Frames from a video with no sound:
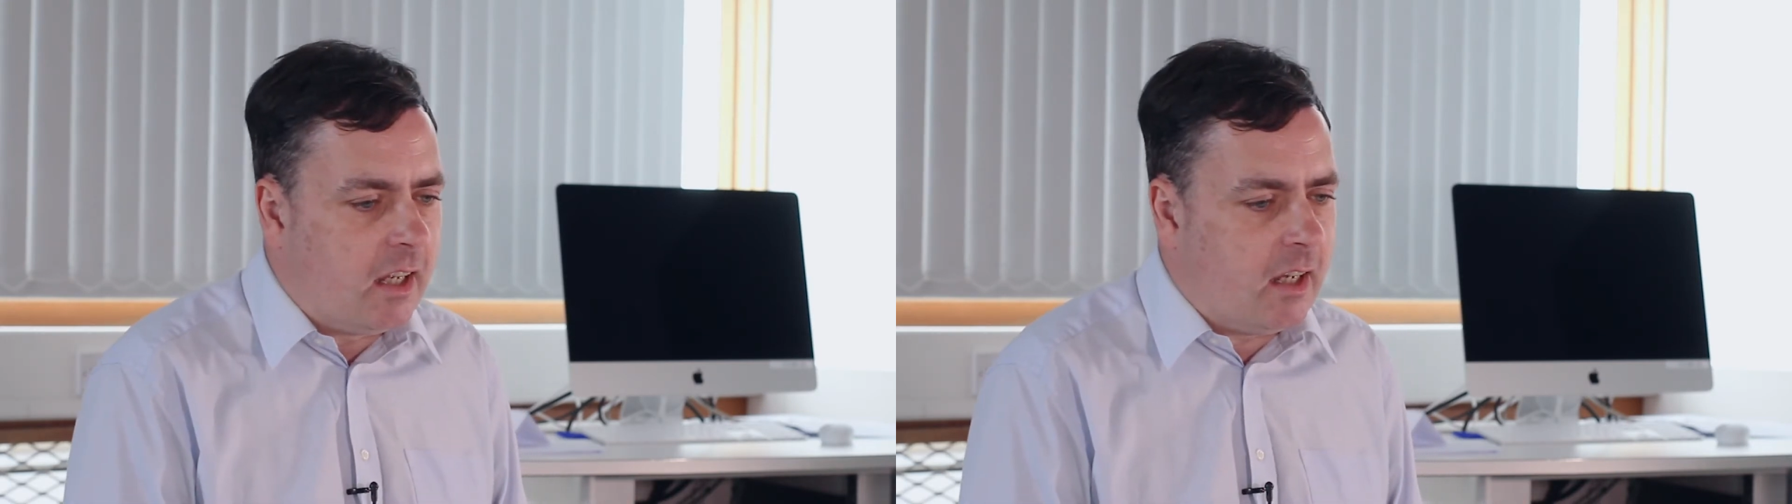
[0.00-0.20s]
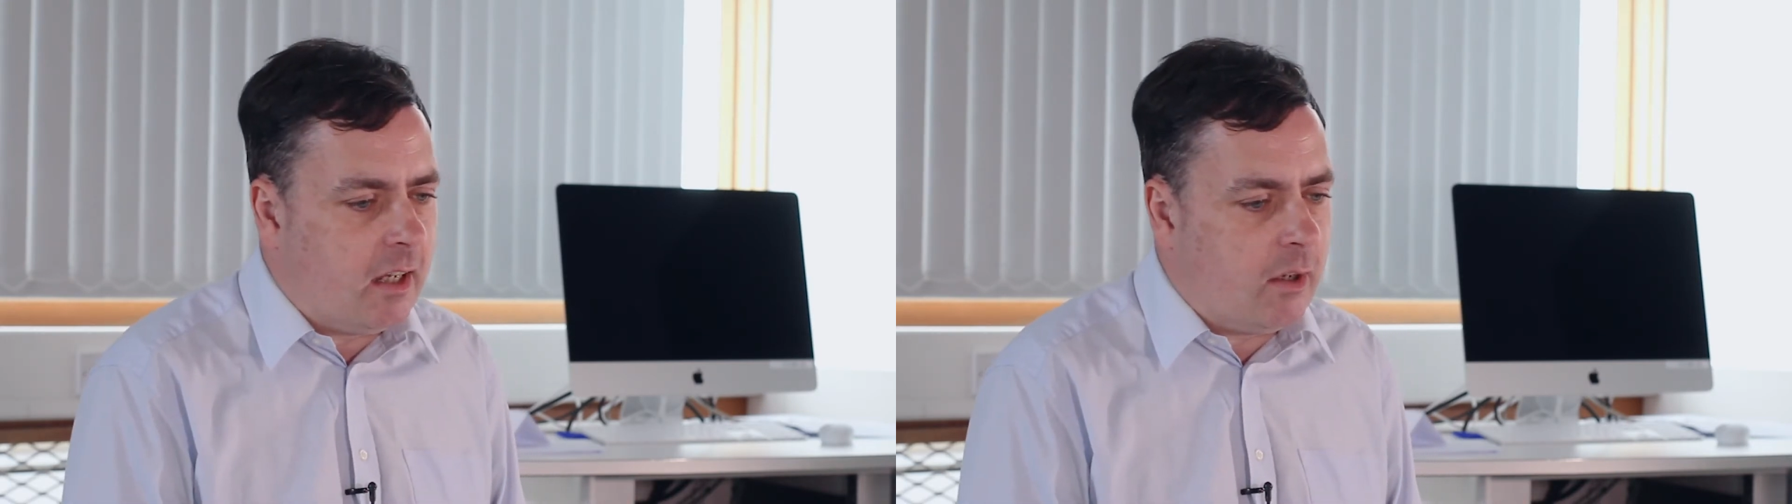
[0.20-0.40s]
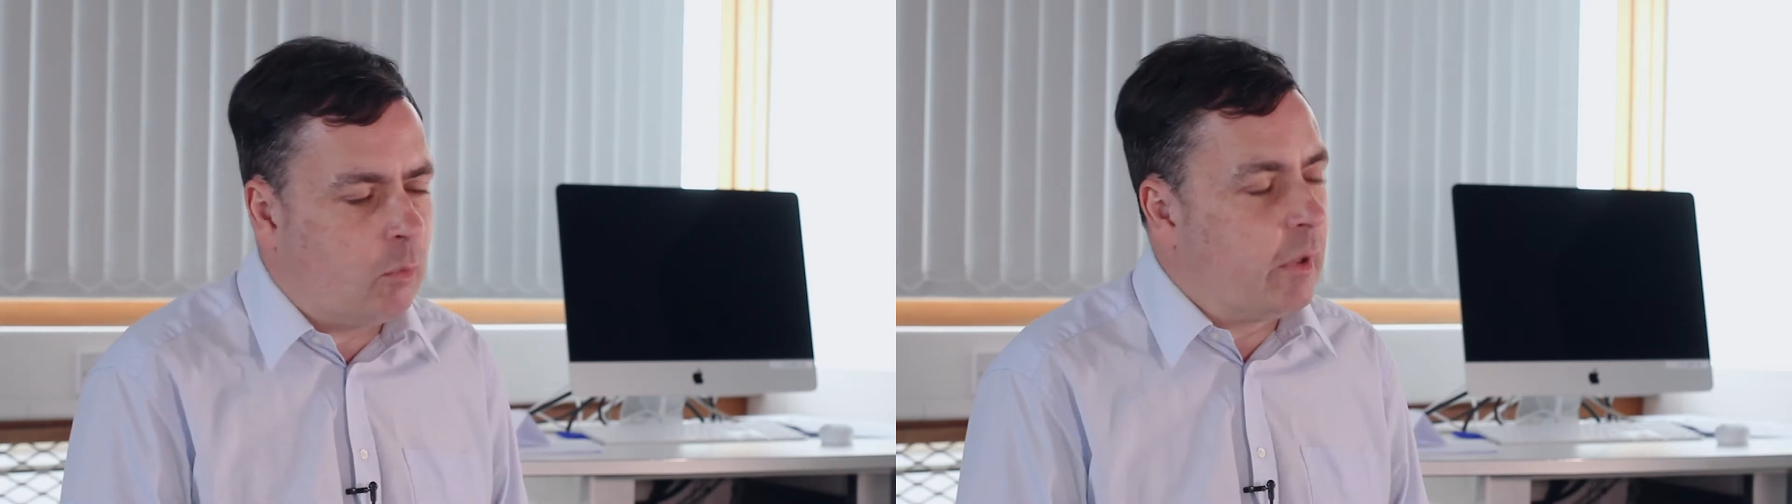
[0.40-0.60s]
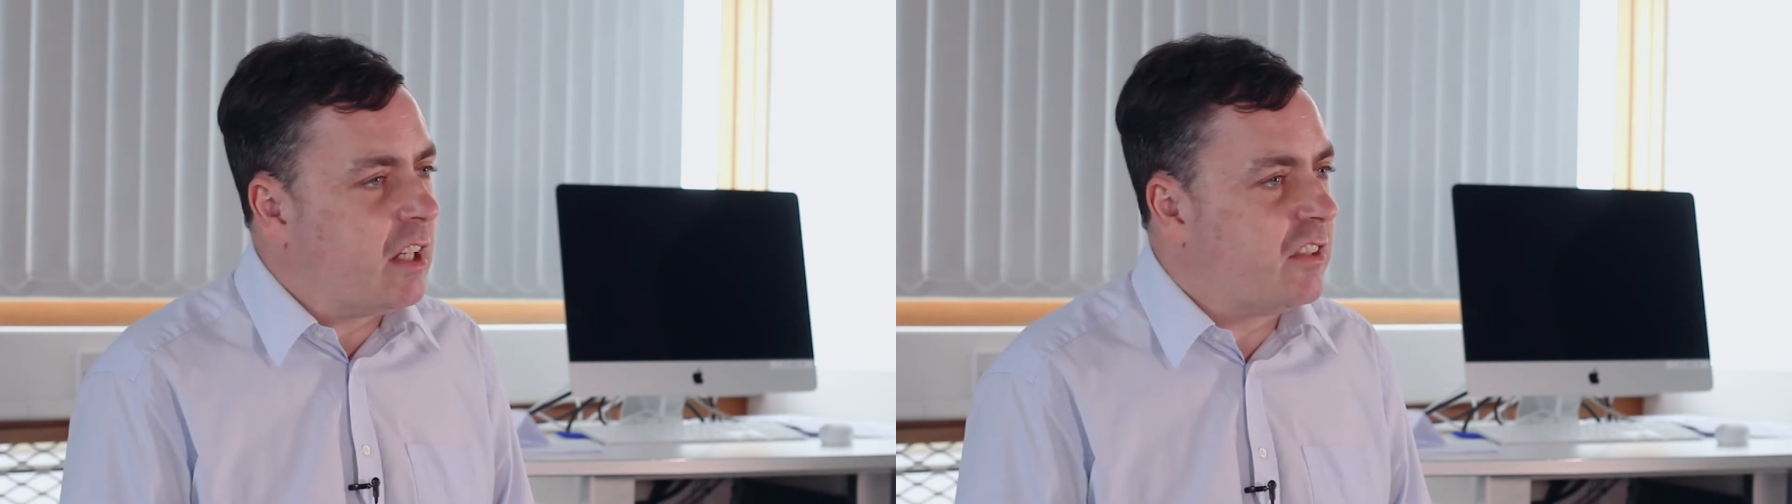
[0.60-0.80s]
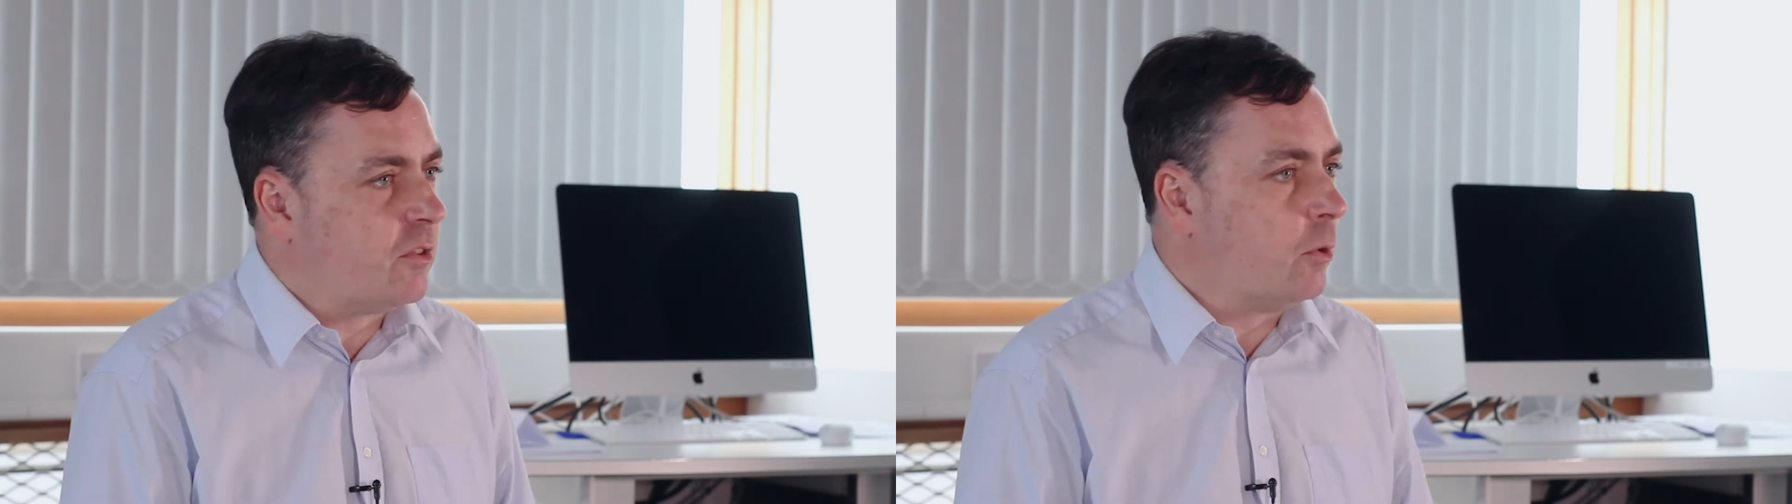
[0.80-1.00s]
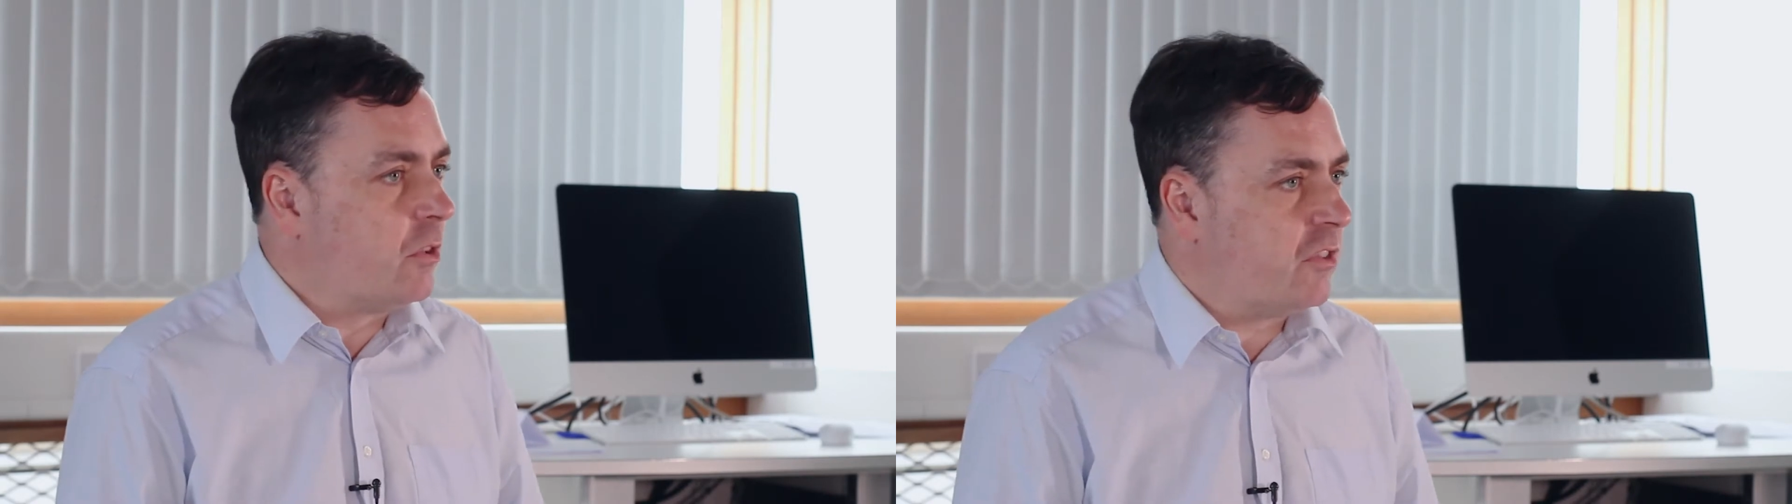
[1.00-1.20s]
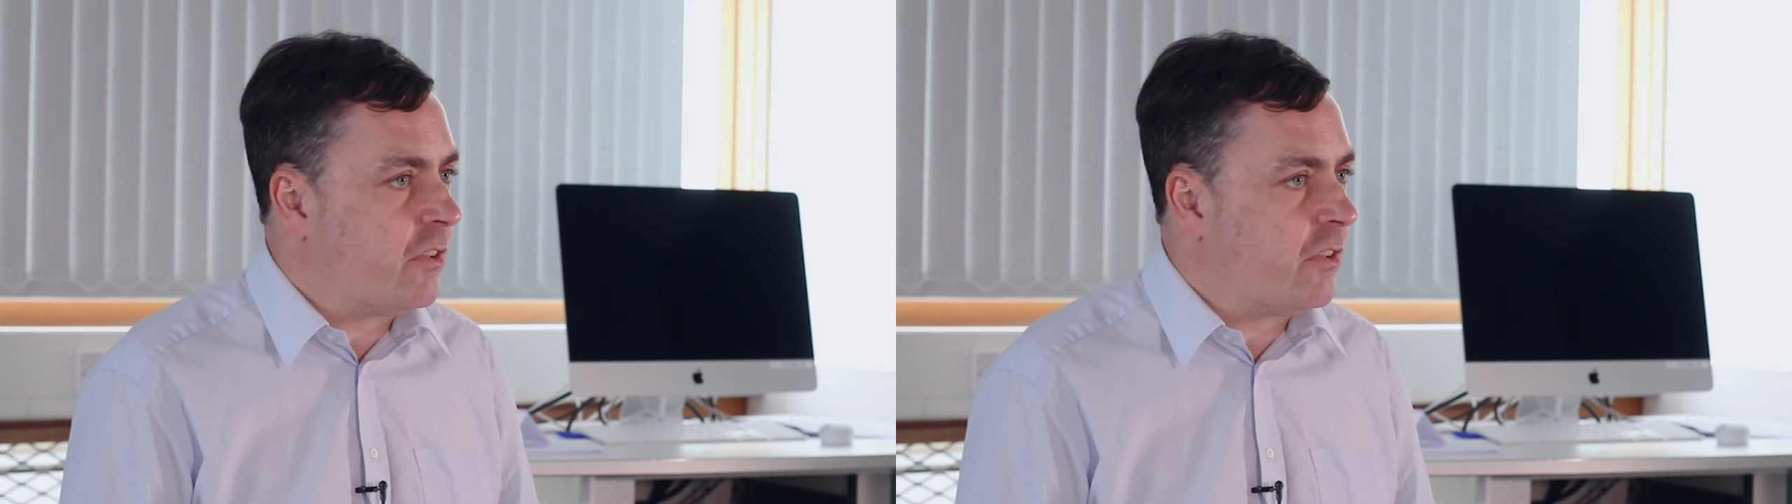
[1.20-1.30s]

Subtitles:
Wikisource